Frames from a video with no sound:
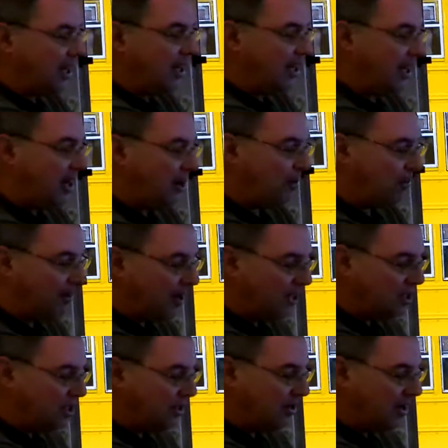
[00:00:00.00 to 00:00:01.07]
any air
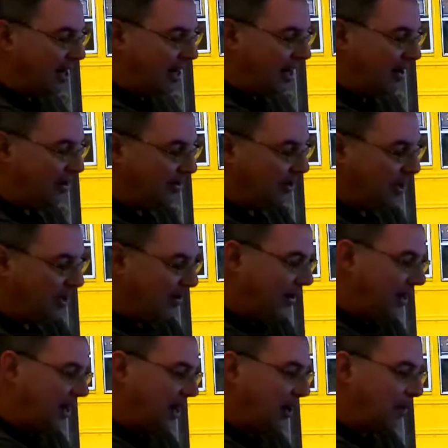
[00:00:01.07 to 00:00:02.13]
pressure, and I don't hear
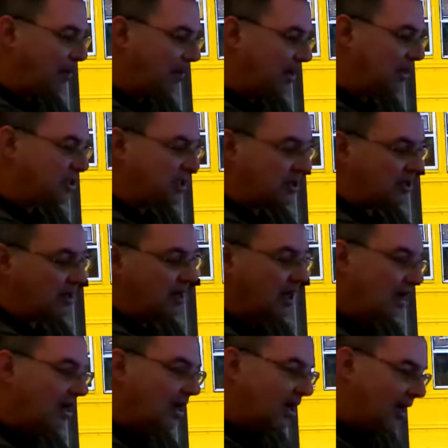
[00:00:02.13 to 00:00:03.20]
any air pressure.
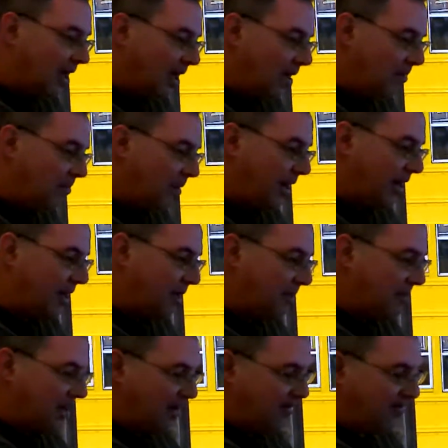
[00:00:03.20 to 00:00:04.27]
I'm waiting a
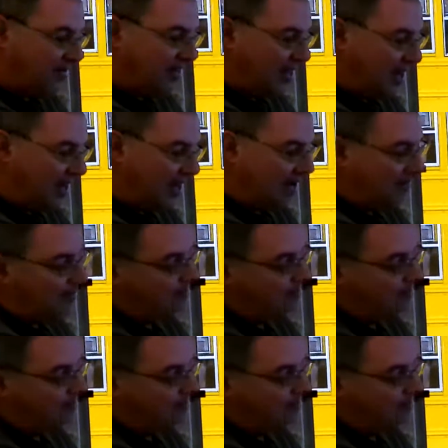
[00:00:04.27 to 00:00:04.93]
minute for that.